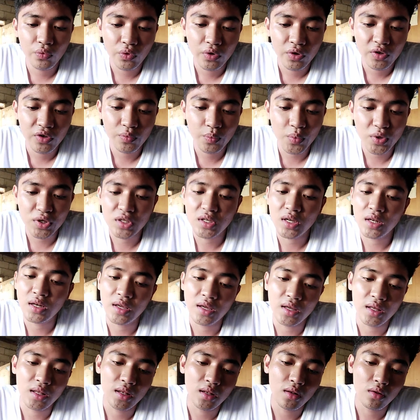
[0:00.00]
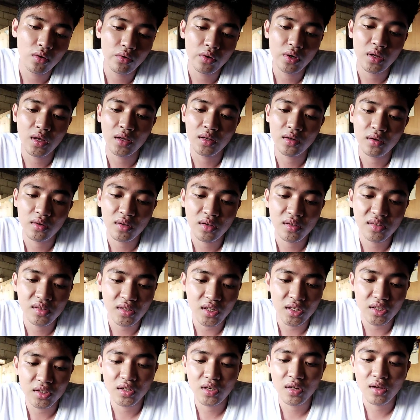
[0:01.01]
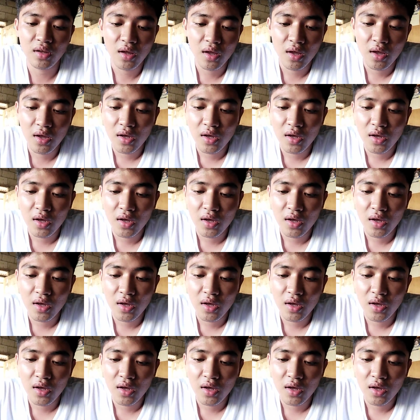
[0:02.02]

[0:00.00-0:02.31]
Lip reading: especially in loading and discharging,